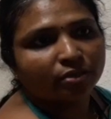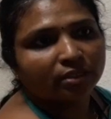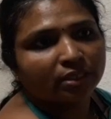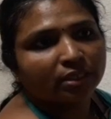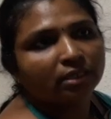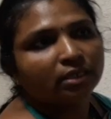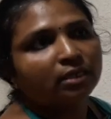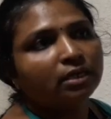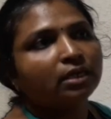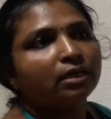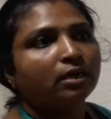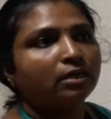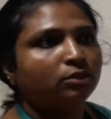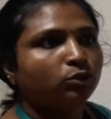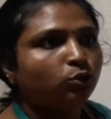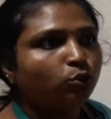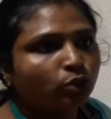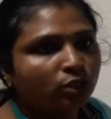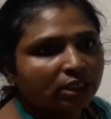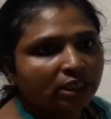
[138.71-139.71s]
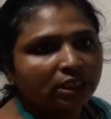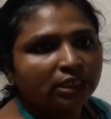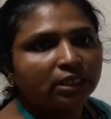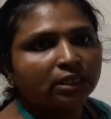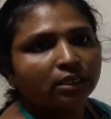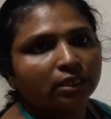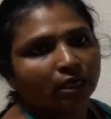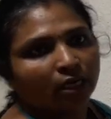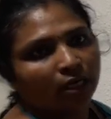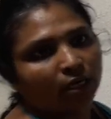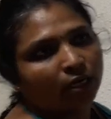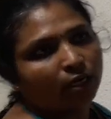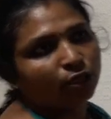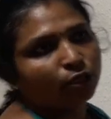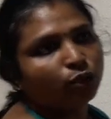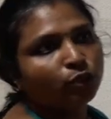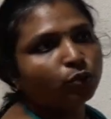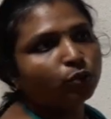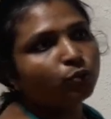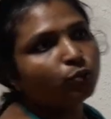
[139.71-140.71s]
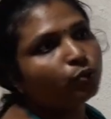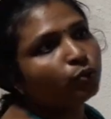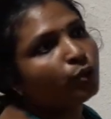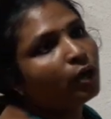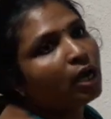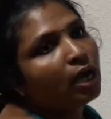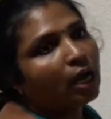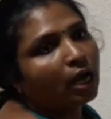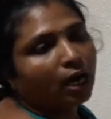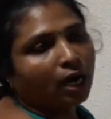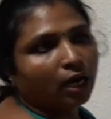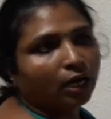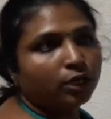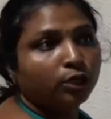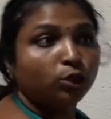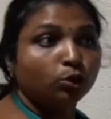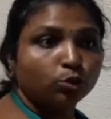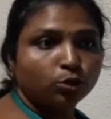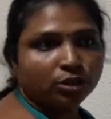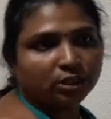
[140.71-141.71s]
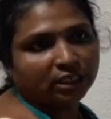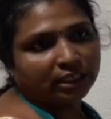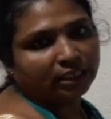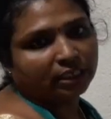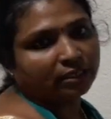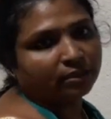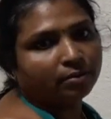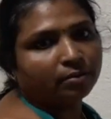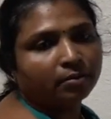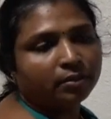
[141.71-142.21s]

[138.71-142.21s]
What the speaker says: the user to use it.